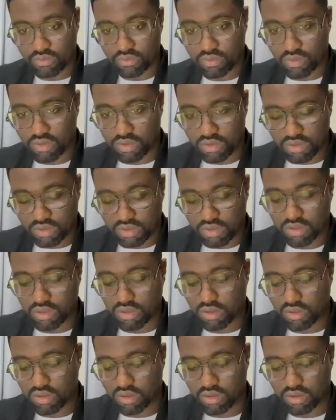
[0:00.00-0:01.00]
Let's
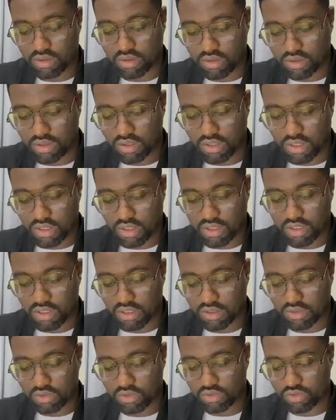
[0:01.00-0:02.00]
say
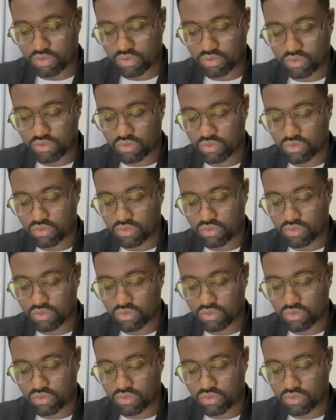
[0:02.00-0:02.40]
heading 2,